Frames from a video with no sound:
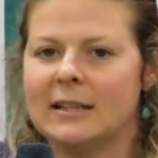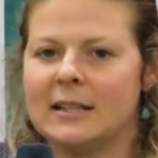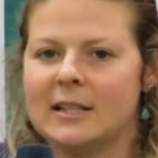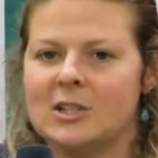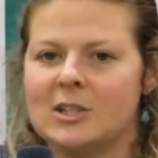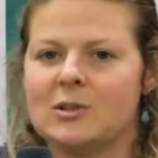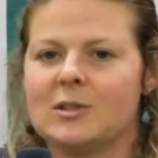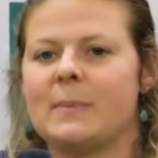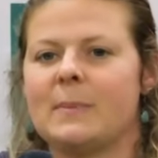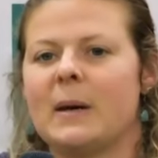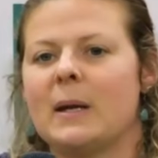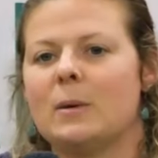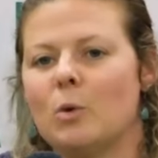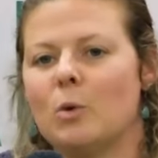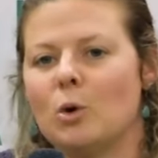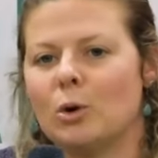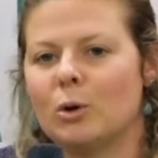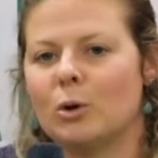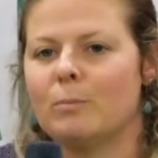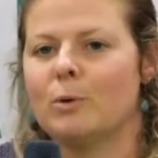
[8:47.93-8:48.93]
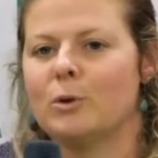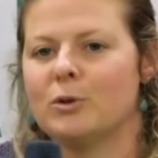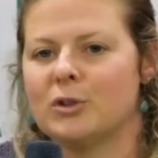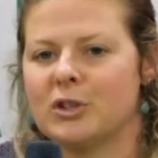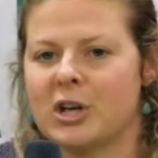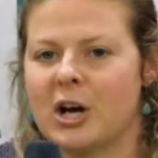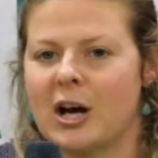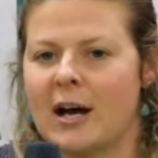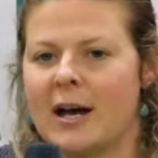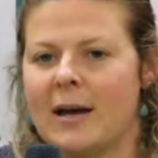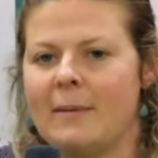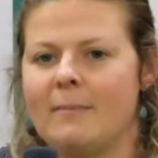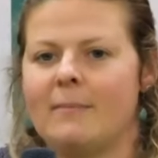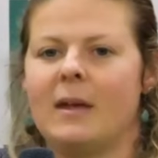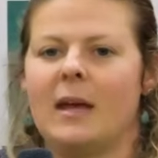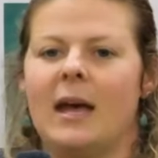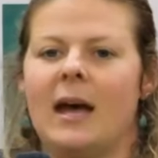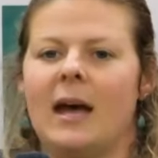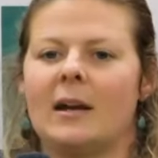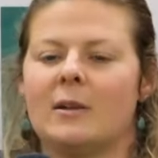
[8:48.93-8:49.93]
and then she'll spend more and more
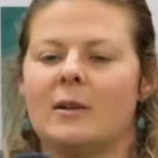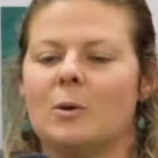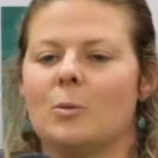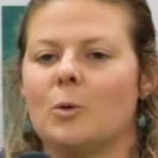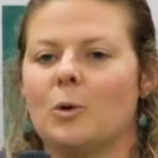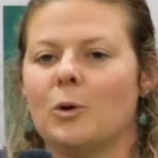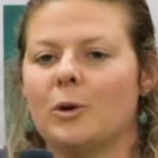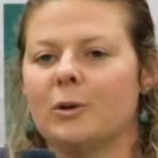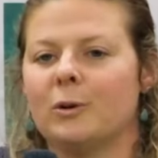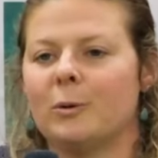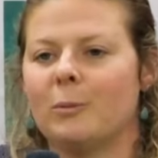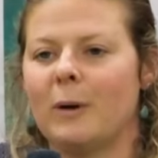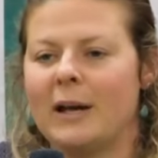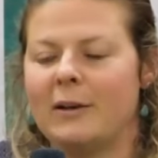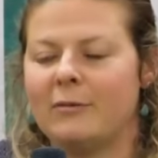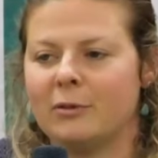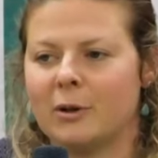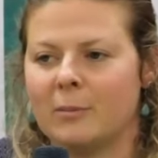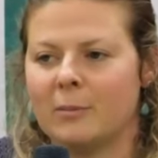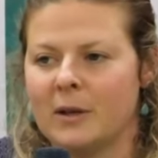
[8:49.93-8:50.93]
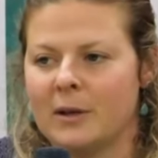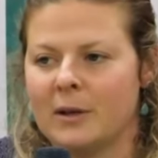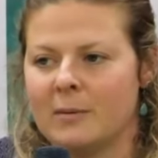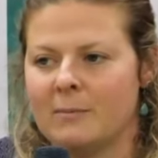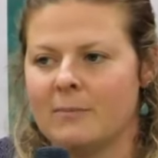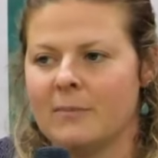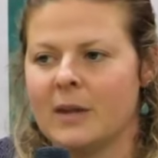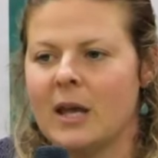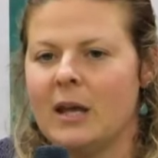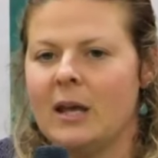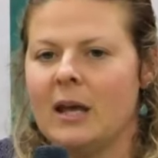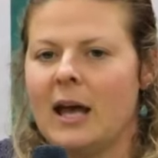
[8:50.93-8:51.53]
time out in the water away from them